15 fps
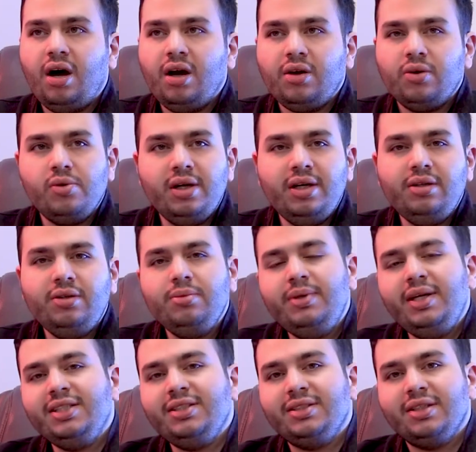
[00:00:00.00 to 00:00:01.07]
are going to
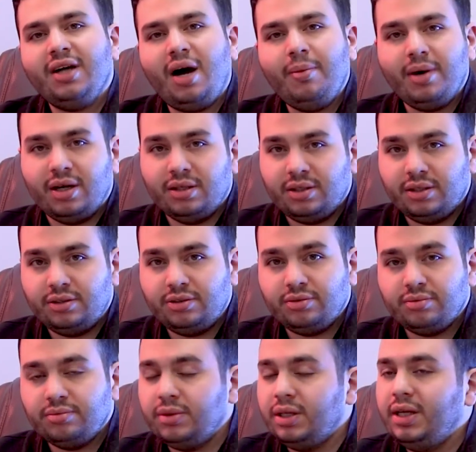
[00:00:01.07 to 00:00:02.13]
be stop hunters.
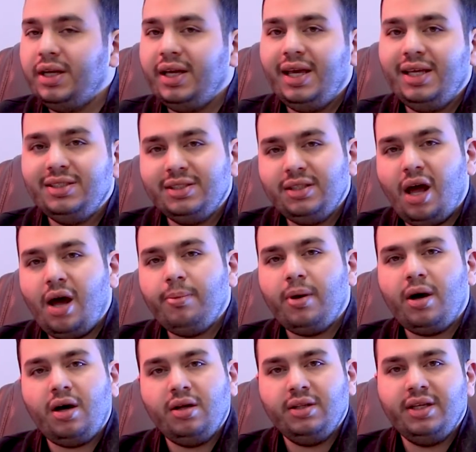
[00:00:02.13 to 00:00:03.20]
Stop
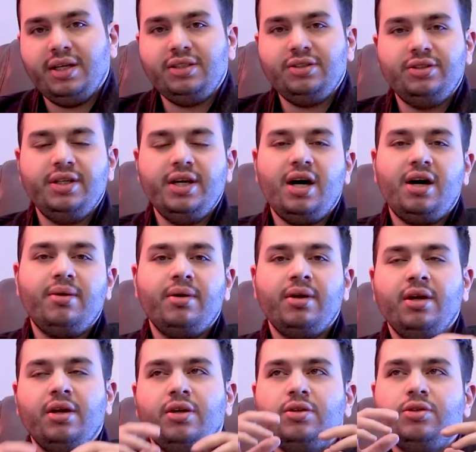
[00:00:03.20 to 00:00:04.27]
hunters, they are
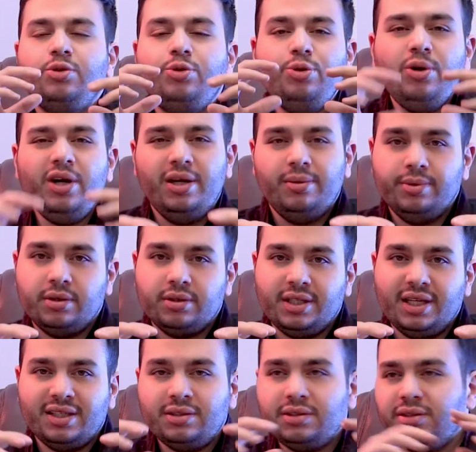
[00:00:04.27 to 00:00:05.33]
too
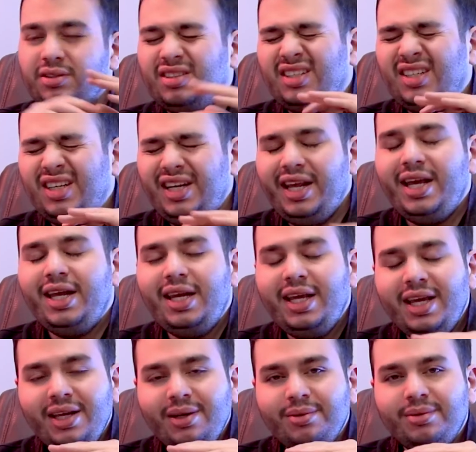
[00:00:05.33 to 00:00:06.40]
important,
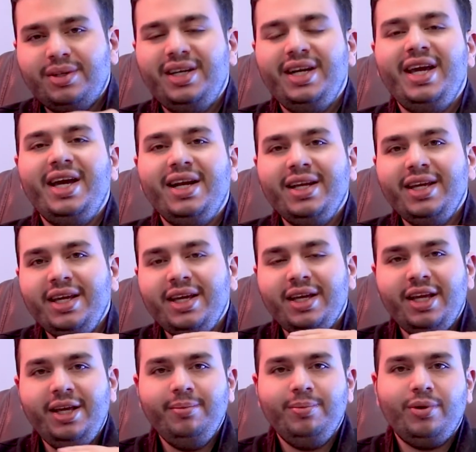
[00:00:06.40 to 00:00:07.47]
really, really
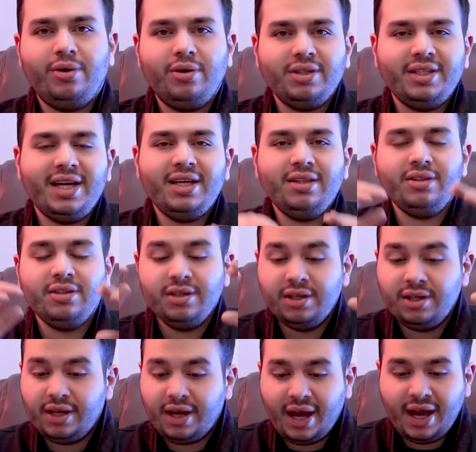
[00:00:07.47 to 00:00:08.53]
important.
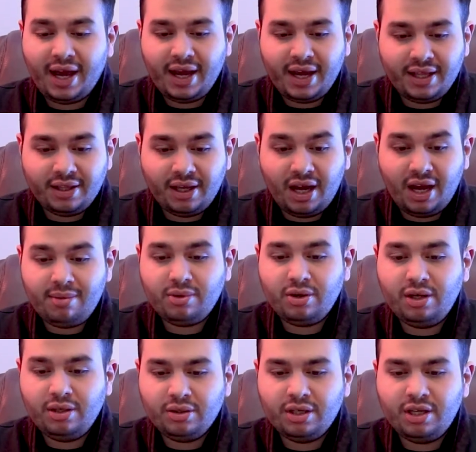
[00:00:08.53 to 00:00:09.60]
And I'm
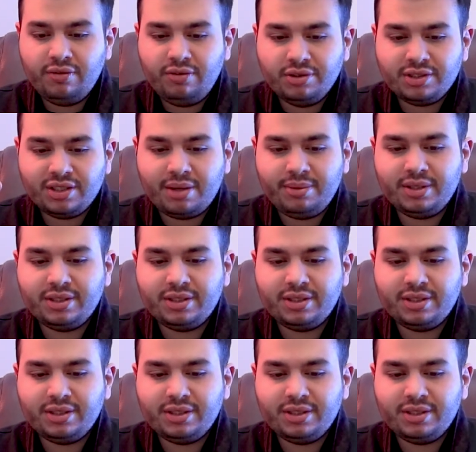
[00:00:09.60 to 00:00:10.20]
going to give you some